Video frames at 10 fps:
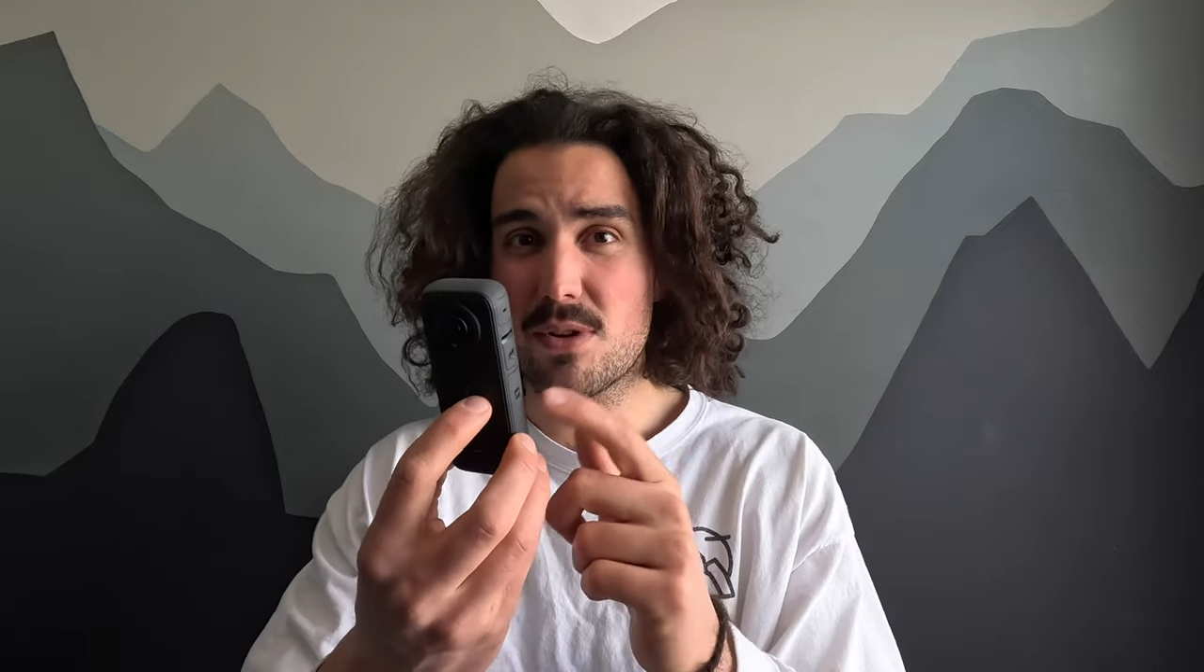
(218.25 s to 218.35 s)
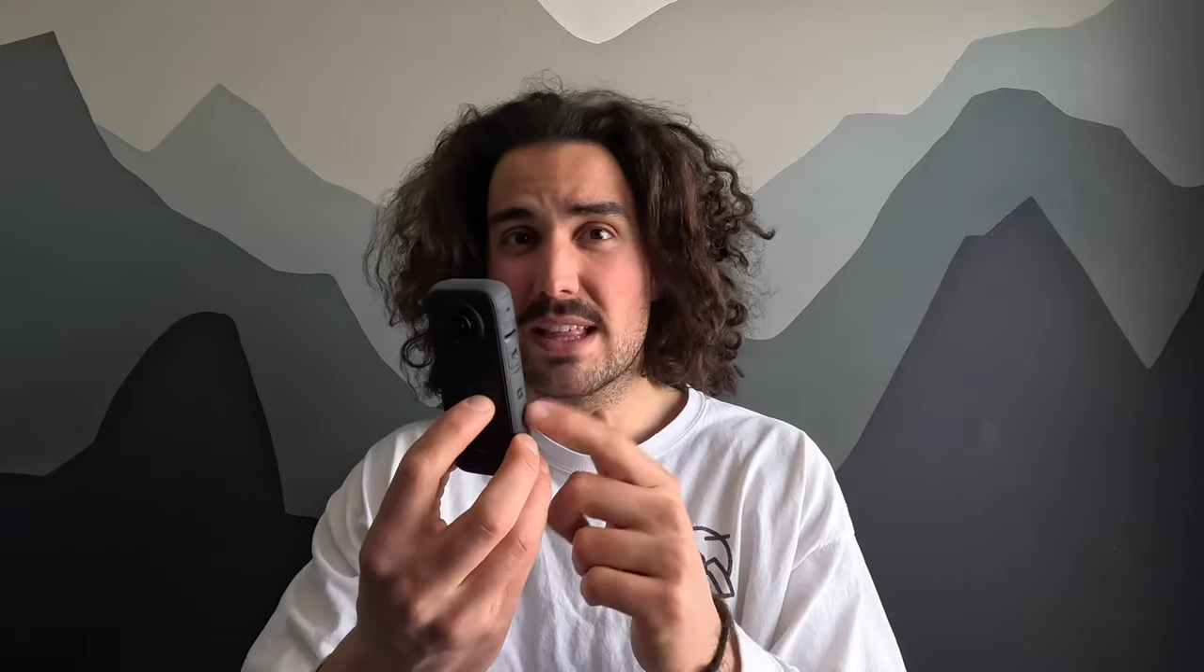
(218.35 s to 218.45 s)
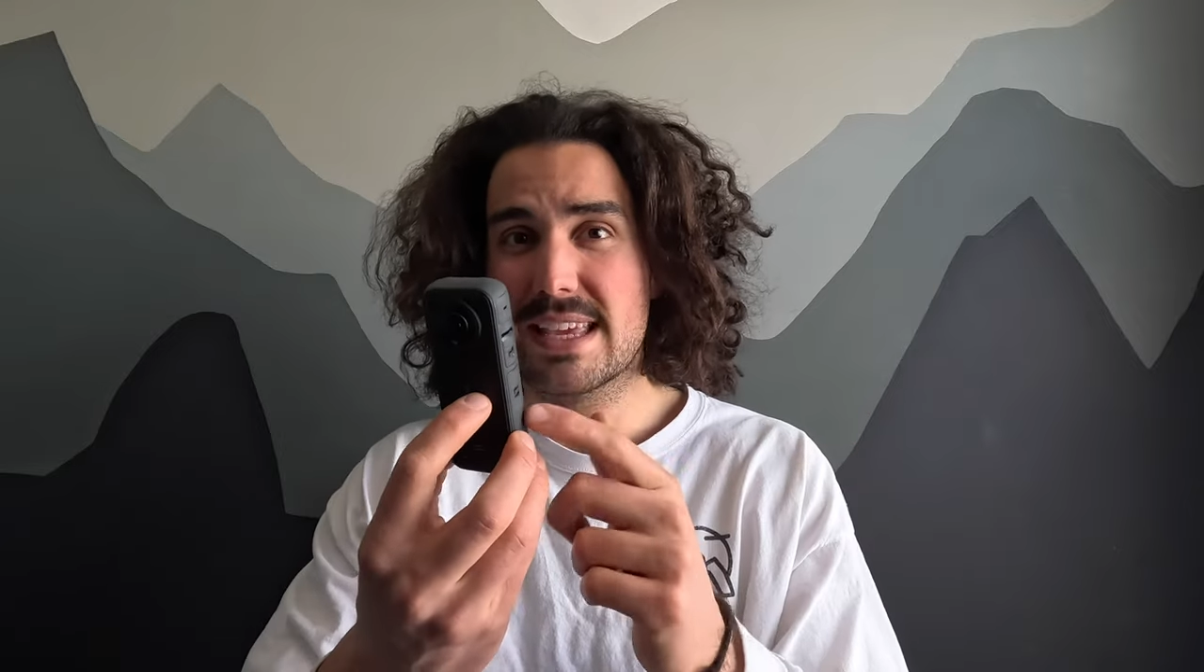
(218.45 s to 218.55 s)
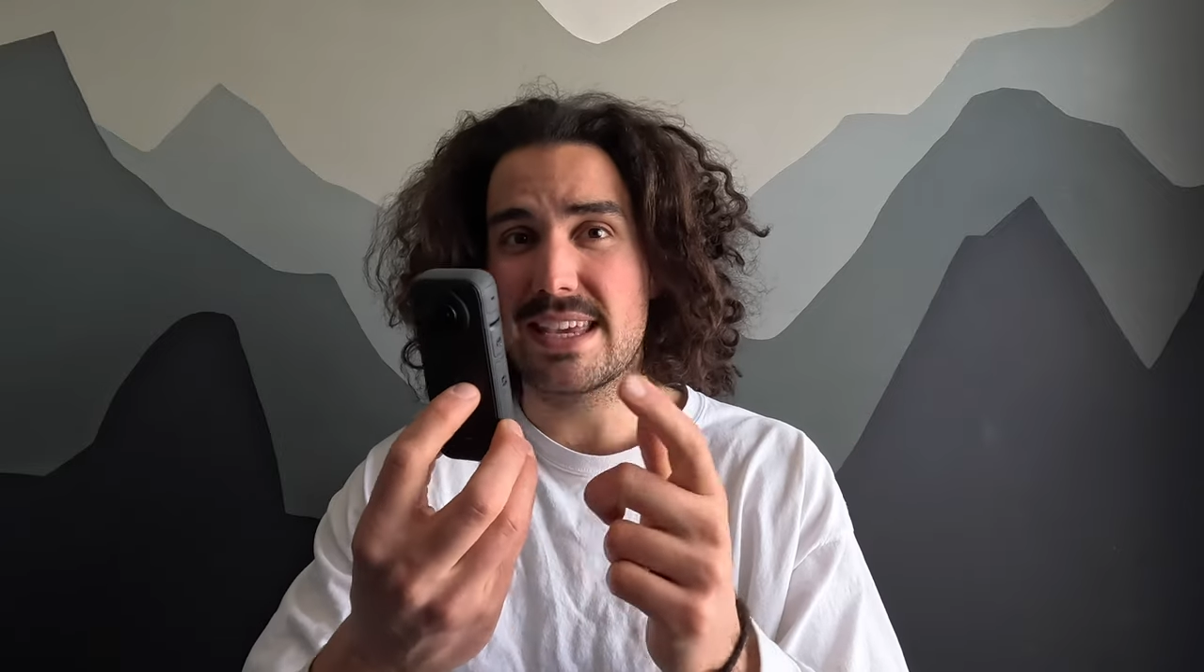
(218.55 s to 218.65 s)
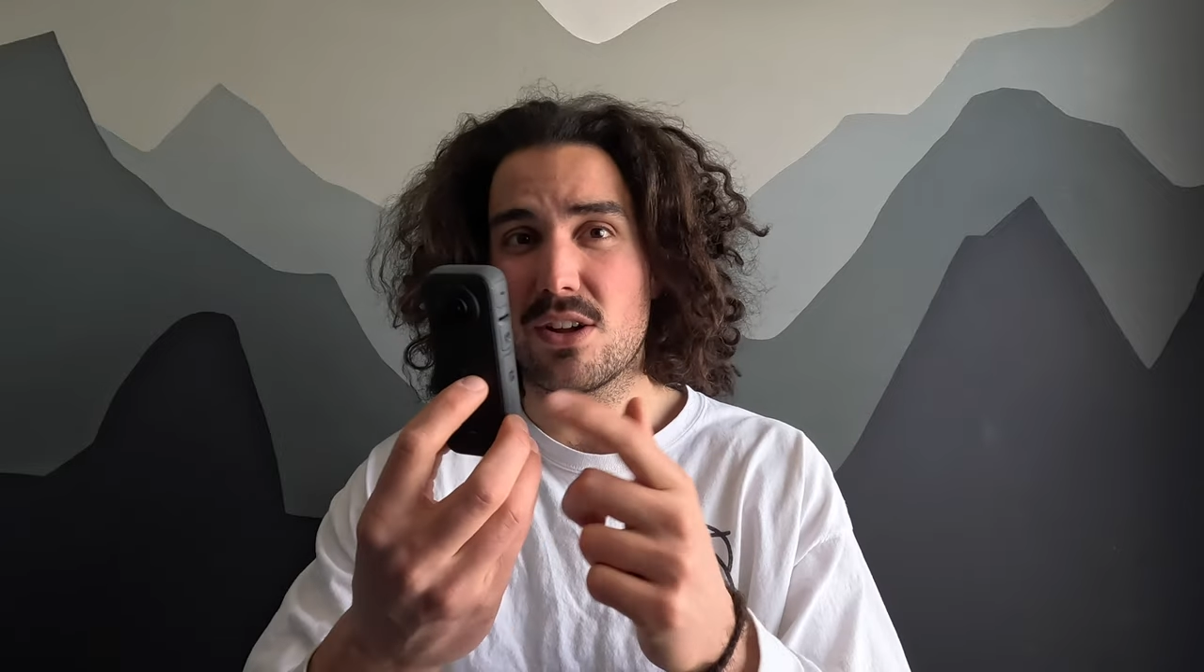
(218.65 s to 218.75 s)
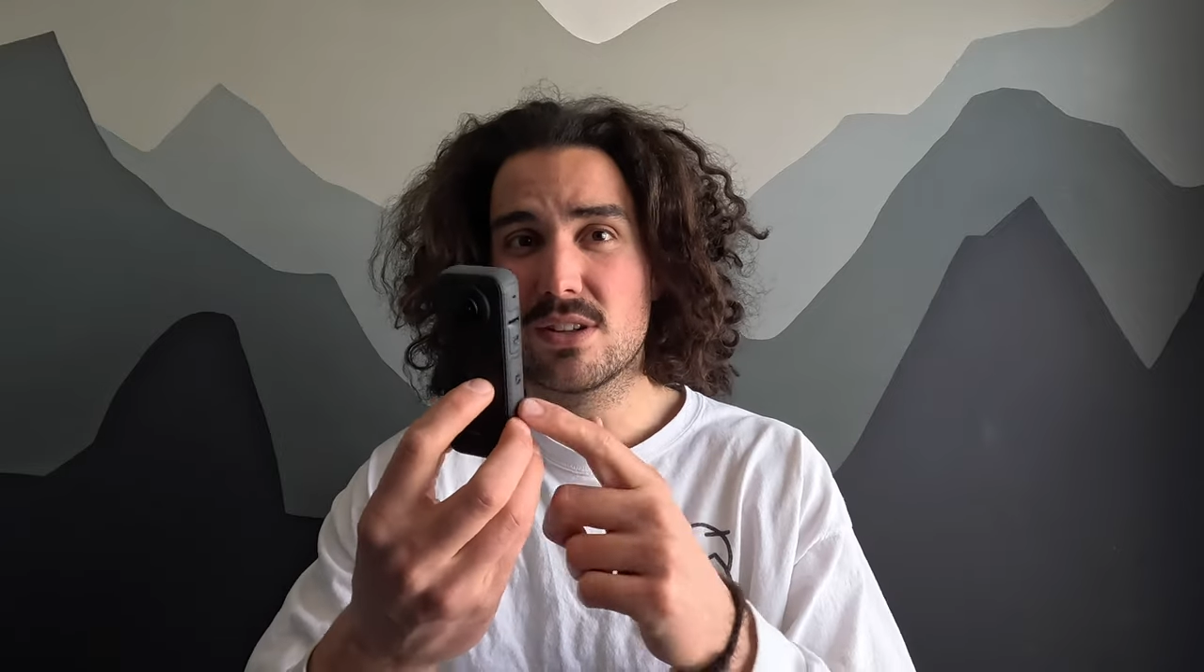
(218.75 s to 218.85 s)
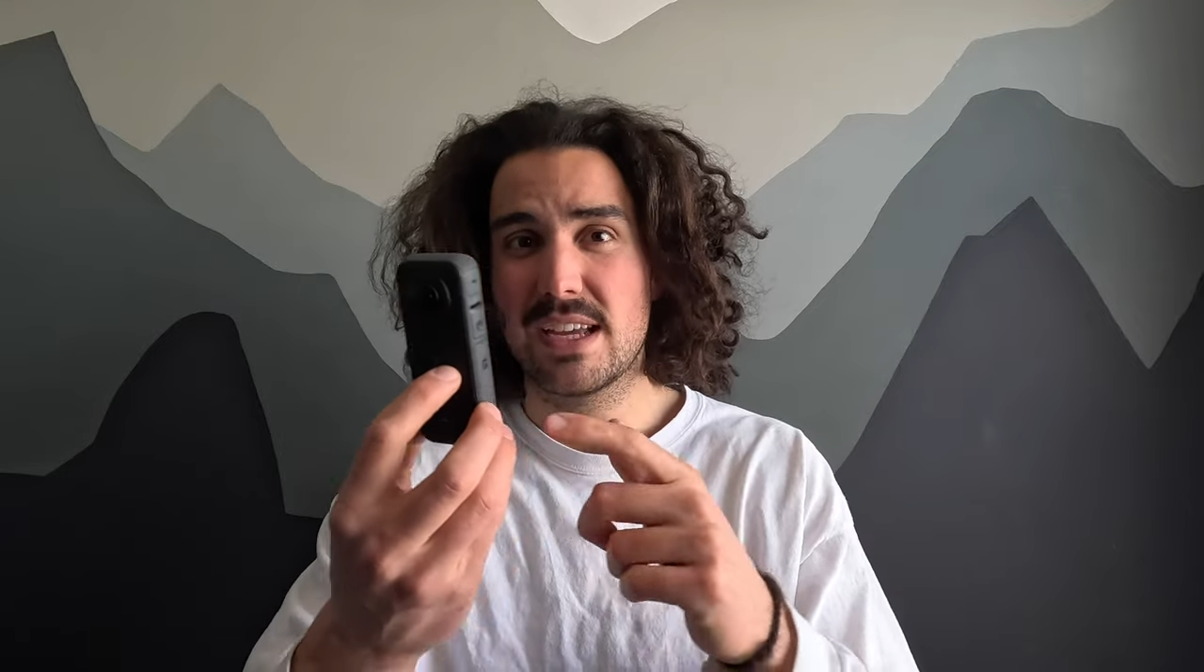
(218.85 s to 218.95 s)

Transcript: really killed